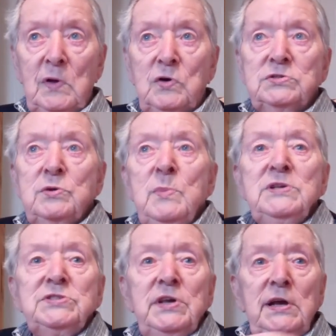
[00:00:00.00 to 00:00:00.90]
Because they
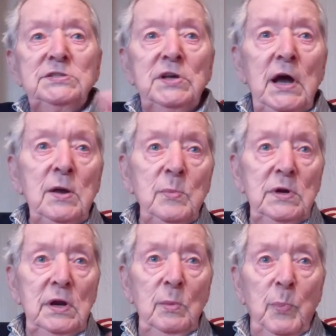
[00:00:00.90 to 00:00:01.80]
miss the
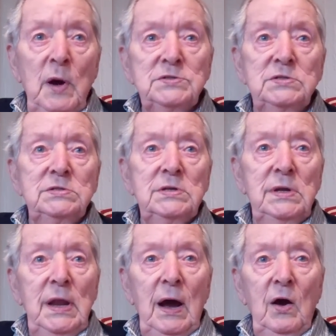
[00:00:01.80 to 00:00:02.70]
excitement and the buzz
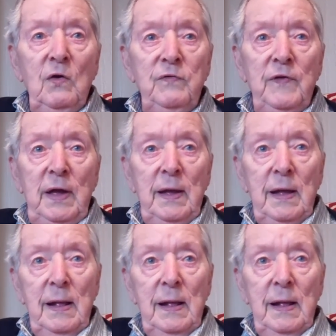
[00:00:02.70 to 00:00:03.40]
and that of it.